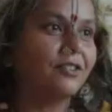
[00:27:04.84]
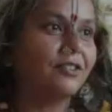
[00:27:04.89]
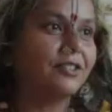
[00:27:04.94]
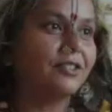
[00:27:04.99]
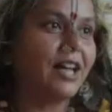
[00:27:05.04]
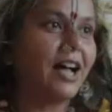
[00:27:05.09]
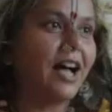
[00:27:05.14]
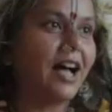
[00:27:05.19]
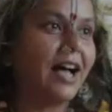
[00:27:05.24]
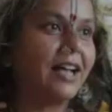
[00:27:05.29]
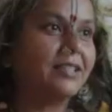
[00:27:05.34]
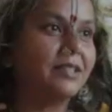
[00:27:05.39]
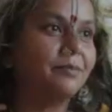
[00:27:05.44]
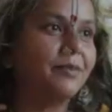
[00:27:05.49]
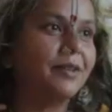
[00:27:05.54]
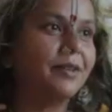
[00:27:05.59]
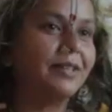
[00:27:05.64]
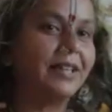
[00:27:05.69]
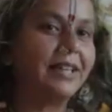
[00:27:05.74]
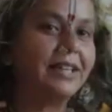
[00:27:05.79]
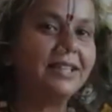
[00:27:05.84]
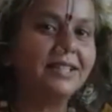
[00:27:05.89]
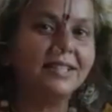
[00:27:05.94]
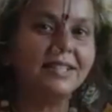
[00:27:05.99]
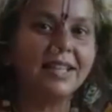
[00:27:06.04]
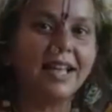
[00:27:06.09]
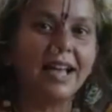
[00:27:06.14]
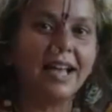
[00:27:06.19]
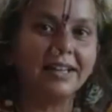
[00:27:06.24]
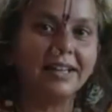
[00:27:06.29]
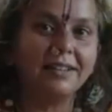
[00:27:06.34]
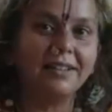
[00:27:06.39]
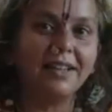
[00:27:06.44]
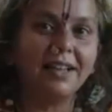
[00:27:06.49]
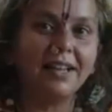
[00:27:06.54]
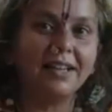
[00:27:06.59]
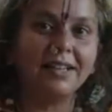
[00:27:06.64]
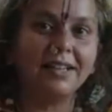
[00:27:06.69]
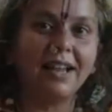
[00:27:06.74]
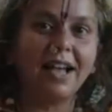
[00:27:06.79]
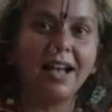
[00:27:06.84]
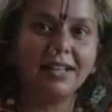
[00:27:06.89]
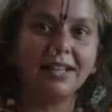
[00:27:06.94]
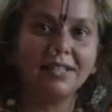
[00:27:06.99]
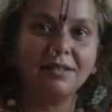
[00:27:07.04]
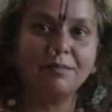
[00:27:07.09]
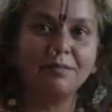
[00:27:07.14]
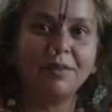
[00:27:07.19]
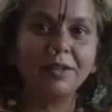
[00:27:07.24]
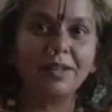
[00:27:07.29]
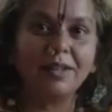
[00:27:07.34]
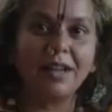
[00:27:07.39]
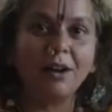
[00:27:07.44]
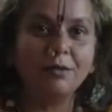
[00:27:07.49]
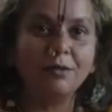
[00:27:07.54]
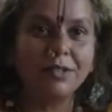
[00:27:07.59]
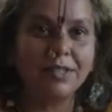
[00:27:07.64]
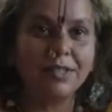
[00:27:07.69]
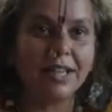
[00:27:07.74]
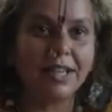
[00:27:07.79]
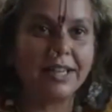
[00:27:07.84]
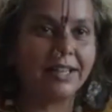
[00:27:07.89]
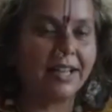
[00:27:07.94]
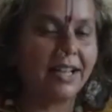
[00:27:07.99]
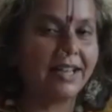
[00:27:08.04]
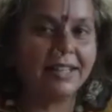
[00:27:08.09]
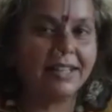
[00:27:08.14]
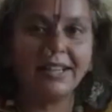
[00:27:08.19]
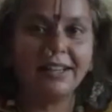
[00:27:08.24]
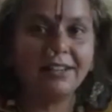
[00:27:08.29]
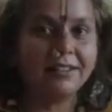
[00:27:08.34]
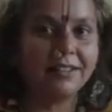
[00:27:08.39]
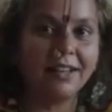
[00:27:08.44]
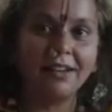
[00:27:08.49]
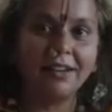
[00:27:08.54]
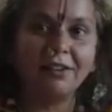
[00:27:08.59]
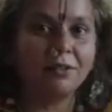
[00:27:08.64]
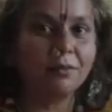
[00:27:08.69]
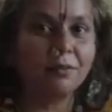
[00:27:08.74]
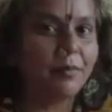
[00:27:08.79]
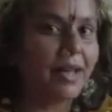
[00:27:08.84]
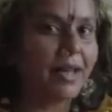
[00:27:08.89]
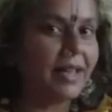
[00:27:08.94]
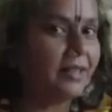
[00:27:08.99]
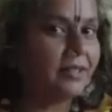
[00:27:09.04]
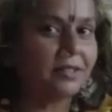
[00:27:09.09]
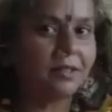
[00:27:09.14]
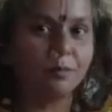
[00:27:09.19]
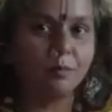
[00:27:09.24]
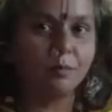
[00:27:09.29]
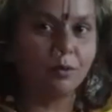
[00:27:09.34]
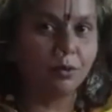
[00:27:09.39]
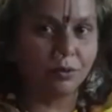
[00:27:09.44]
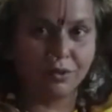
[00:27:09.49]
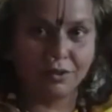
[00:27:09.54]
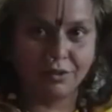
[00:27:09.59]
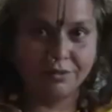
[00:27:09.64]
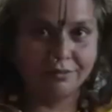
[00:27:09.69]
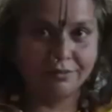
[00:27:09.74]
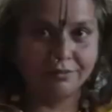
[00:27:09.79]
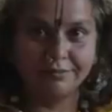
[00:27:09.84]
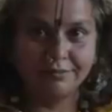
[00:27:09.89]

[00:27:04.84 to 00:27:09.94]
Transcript: the husband inside and husband outside, I cannot balance both.